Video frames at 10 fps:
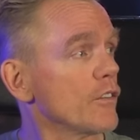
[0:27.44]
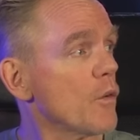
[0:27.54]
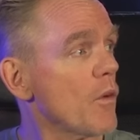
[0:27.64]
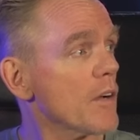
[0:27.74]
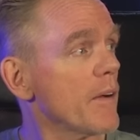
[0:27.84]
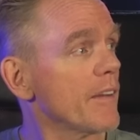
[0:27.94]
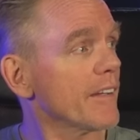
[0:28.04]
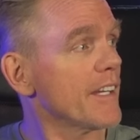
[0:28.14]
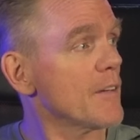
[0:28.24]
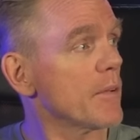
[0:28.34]
Don't walk behind the
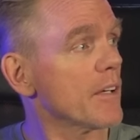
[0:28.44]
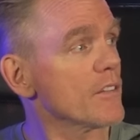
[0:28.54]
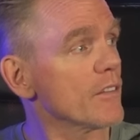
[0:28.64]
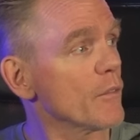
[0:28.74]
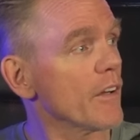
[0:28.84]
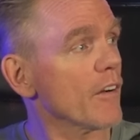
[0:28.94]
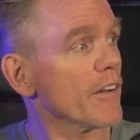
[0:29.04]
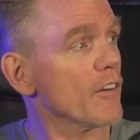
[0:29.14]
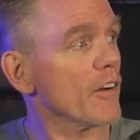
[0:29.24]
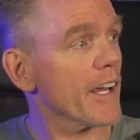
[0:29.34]
Kim, because you're
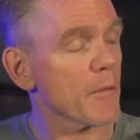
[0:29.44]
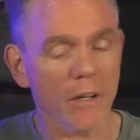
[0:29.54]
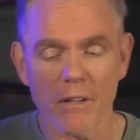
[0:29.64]
on camera.